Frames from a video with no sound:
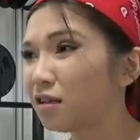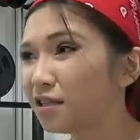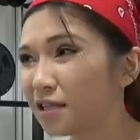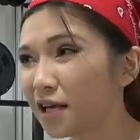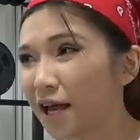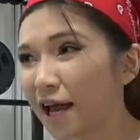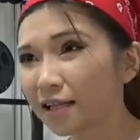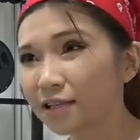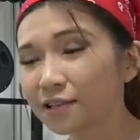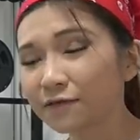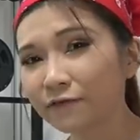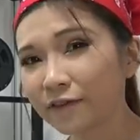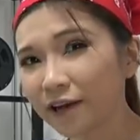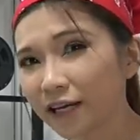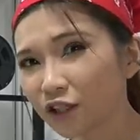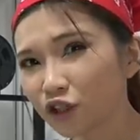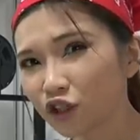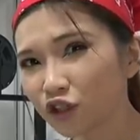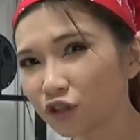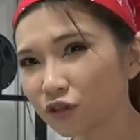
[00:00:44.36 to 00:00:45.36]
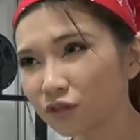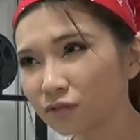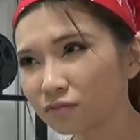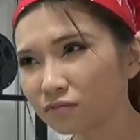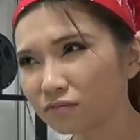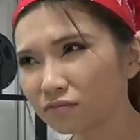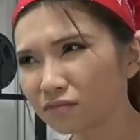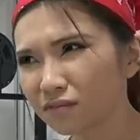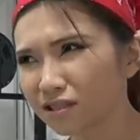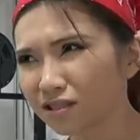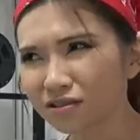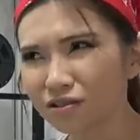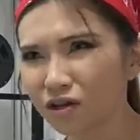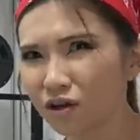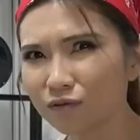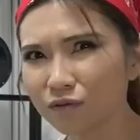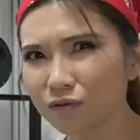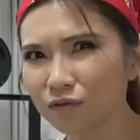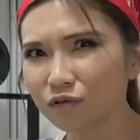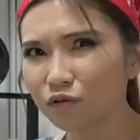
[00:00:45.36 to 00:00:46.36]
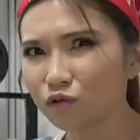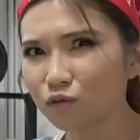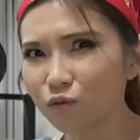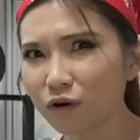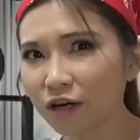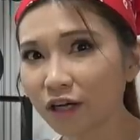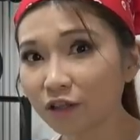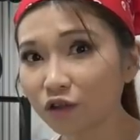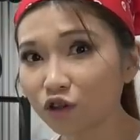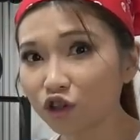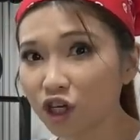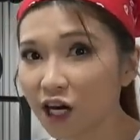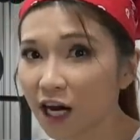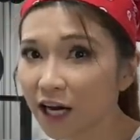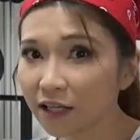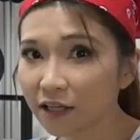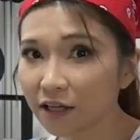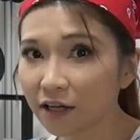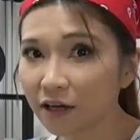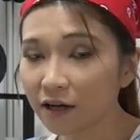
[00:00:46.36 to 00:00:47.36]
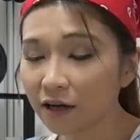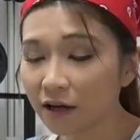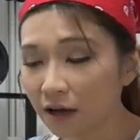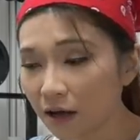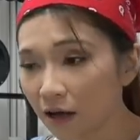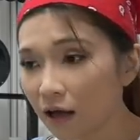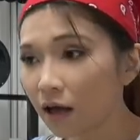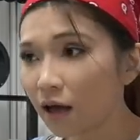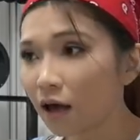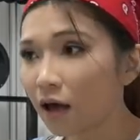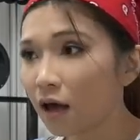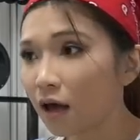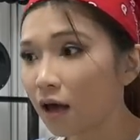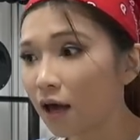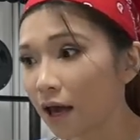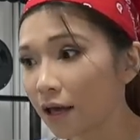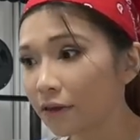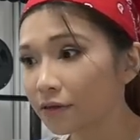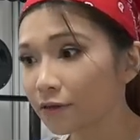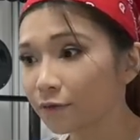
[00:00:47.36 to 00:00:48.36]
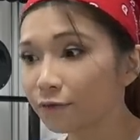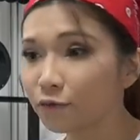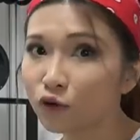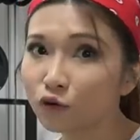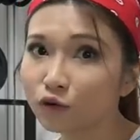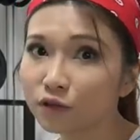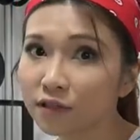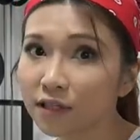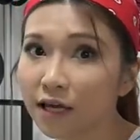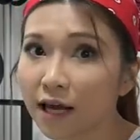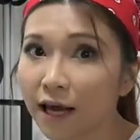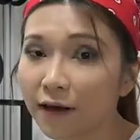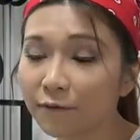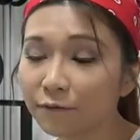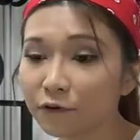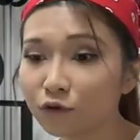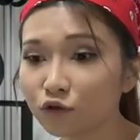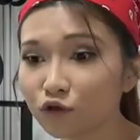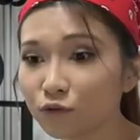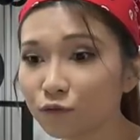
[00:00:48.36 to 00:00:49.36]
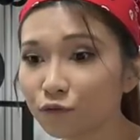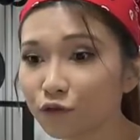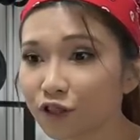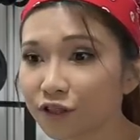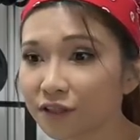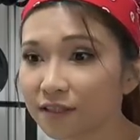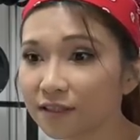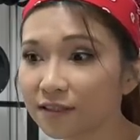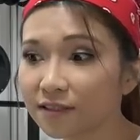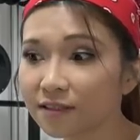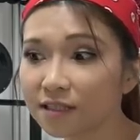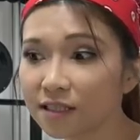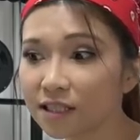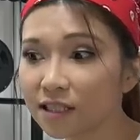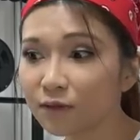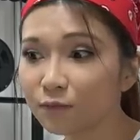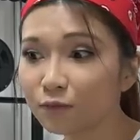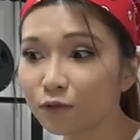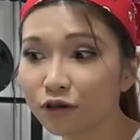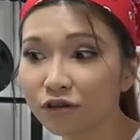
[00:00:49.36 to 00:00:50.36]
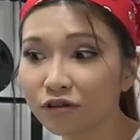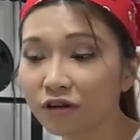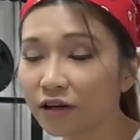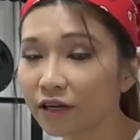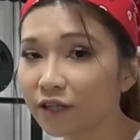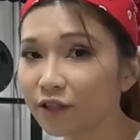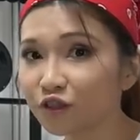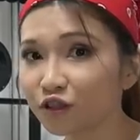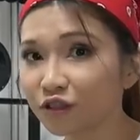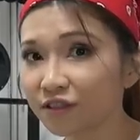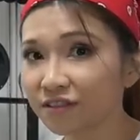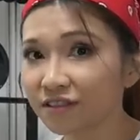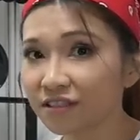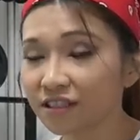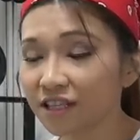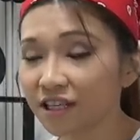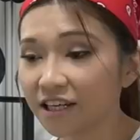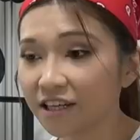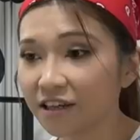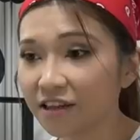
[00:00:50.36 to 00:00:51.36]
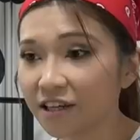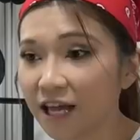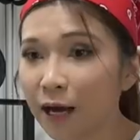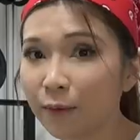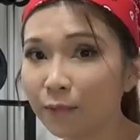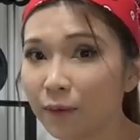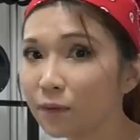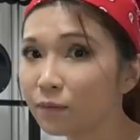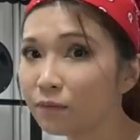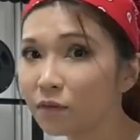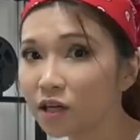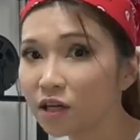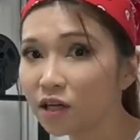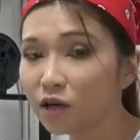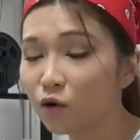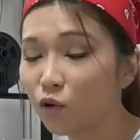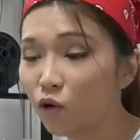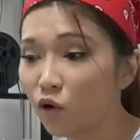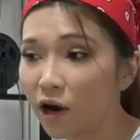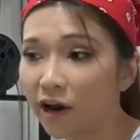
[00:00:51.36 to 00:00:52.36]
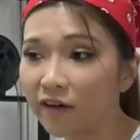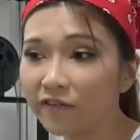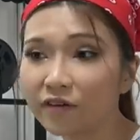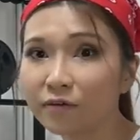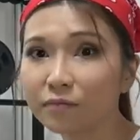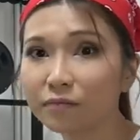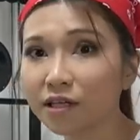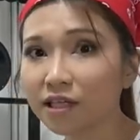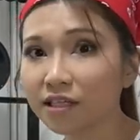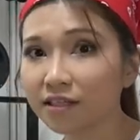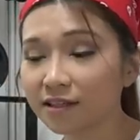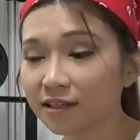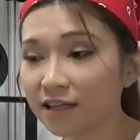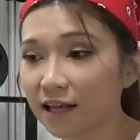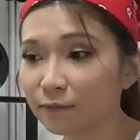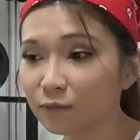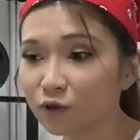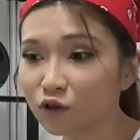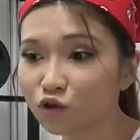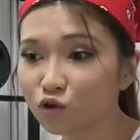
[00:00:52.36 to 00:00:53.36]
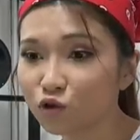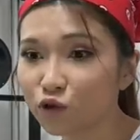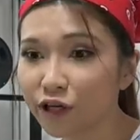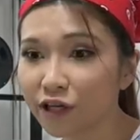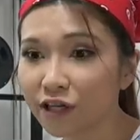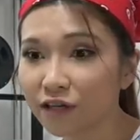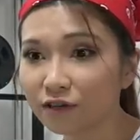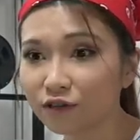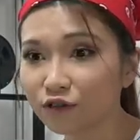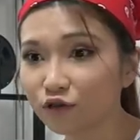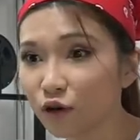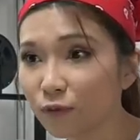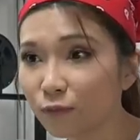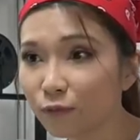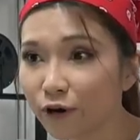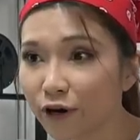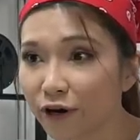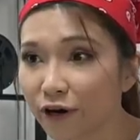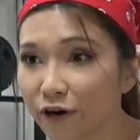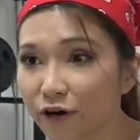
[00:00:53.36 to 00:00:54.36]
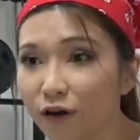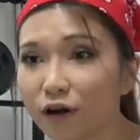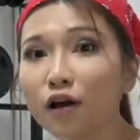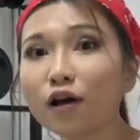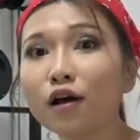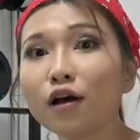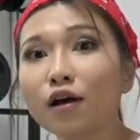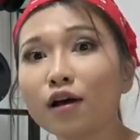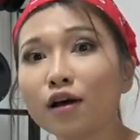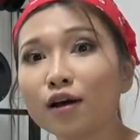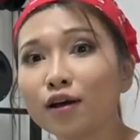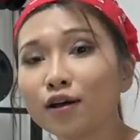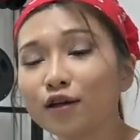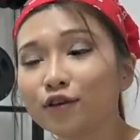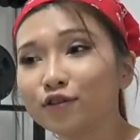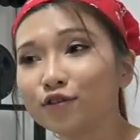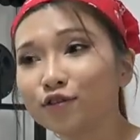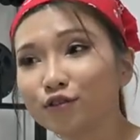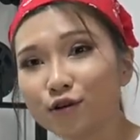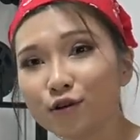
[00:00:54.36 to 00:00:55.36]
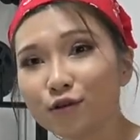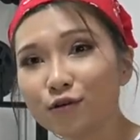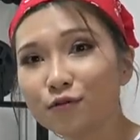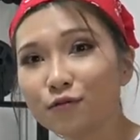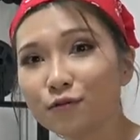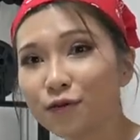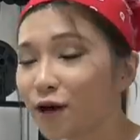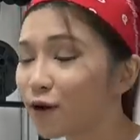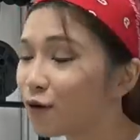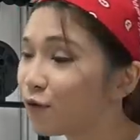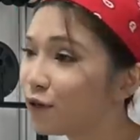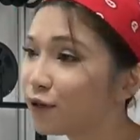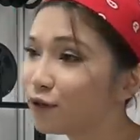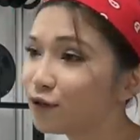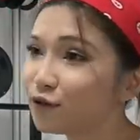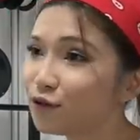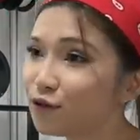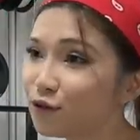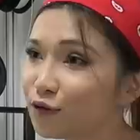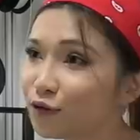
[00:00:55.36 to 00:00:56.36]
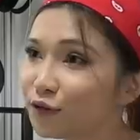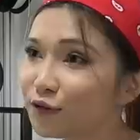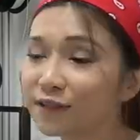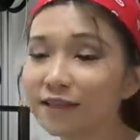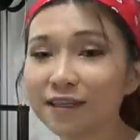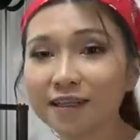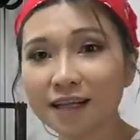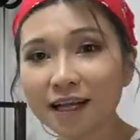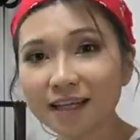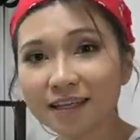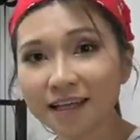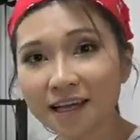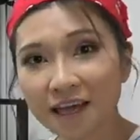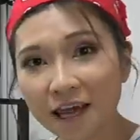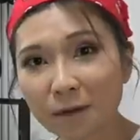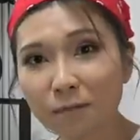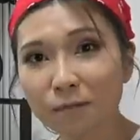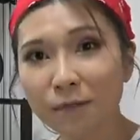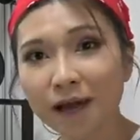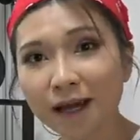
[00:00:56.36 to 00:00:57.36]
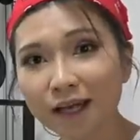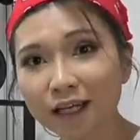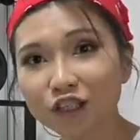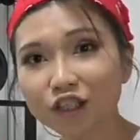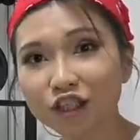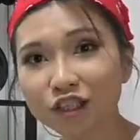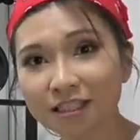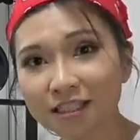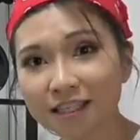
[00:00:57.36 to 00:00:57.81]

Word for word: The activation does not seem to work in China, and the folks at Fusion 360 were not interested in helping me or having me demonstrate their software. So we are going to use another CAD package